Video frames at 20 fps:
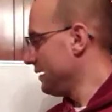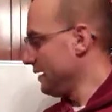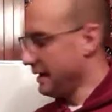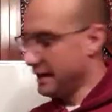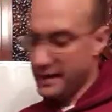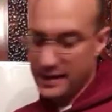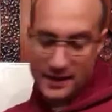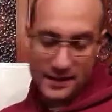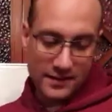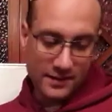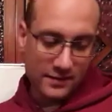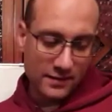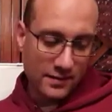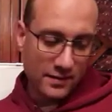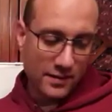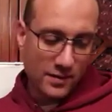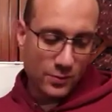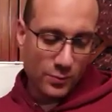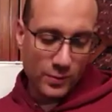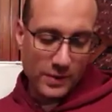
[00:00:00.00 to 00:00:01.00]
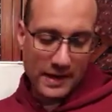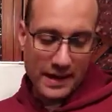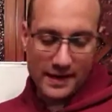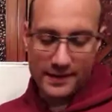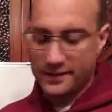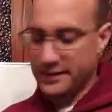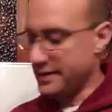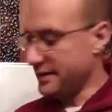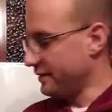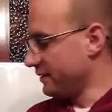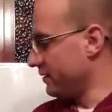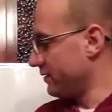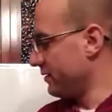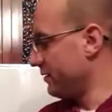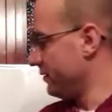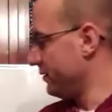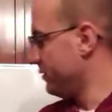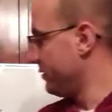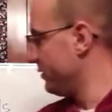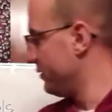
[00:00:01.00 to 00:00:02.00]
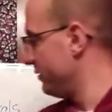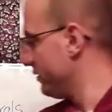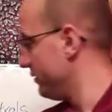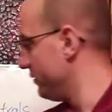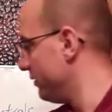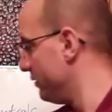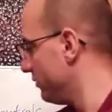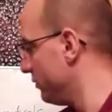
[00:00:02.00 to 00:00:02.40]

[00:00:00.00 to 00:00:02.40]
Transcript: And we had then the